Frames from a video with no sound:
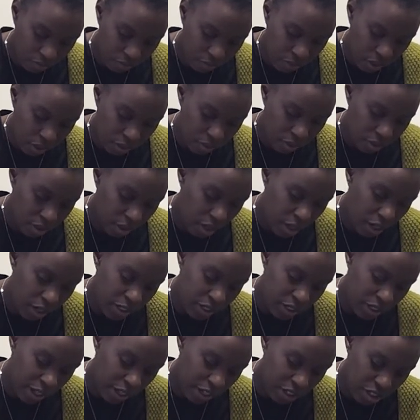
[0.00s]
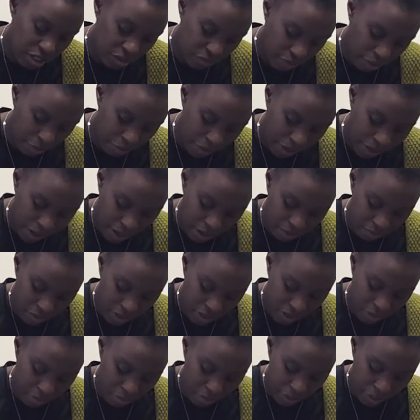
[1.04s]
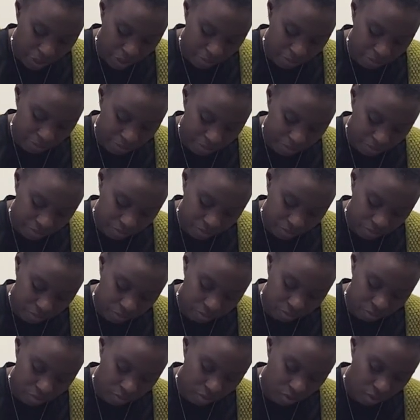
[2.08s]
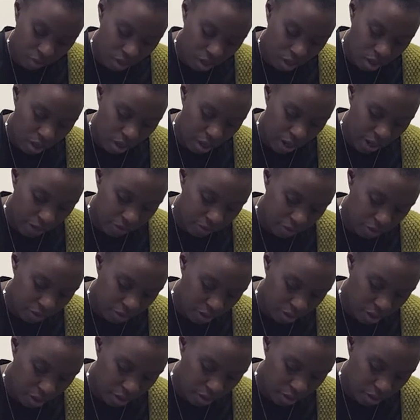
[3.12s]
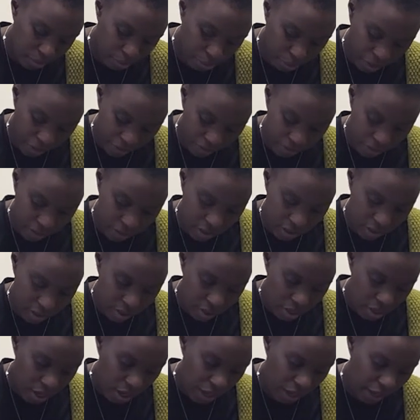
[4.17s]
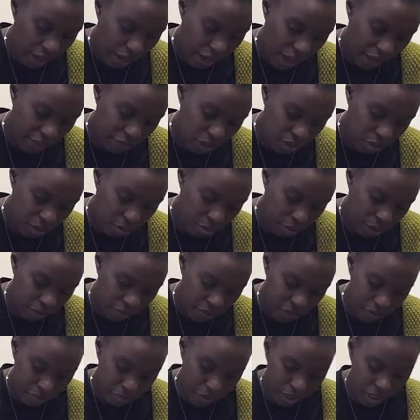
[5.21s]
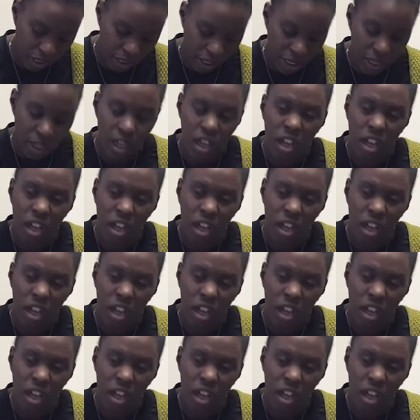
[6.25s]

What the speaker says: hold on, I need to actually rub that out. Reason being, I hadn't done breakfast and I have to do breakfast Monday.